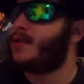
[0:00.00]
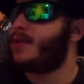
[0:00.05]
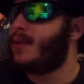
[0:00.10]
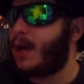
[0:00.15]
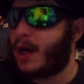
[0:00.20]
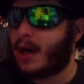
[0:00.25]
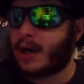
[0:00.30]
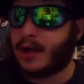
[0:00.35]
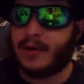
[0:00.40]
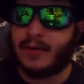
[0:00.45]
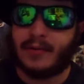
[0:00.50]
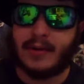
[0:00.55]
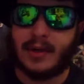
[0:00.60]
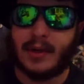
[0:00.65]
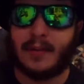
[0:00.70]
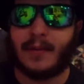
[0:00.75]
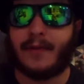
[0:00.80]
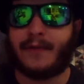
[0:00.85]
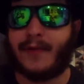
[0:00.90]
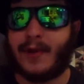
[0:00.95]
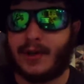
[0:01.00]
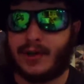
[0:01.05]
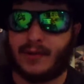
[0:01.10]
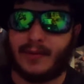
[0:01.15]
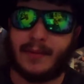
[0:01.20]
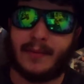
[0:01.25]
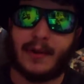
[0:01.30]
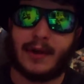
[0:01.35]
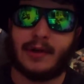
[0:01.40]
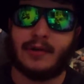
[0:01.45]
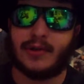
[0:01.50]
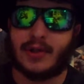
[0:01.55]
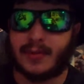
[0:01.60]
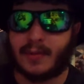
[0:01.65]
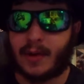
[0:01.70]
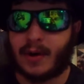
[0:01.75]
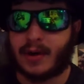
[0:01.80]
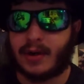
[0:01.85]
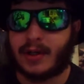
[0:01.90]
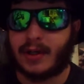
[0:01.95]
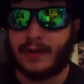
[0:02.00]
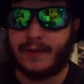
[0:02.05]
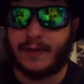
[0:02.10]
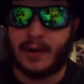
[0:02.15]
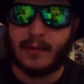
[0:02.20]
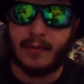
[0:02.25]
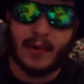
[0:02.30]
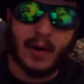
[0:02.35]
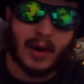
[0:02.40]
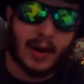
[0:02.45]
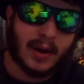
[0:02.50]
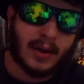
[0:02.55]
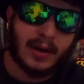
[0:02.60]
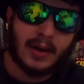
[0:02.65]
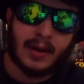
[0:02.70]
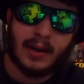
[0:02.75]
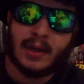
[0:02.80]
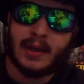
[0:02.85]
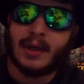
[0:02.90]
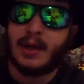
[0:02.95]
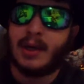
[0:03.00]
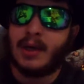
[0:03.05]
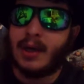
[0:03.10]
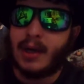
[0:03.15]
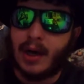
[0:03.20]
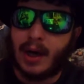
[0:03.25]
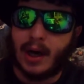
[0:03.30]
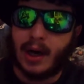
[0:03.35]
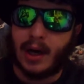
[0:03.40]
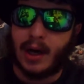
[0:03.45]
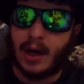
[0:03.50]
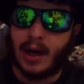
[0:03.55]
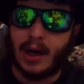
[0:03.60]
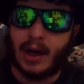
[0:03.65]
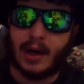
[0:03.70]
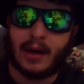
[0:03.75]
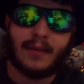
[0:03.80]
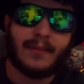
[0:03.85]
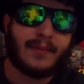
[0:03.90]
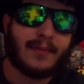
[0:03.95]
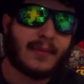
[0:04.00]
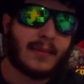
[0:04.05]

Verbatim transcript: so now I can do double feature with my new smart TV when uh,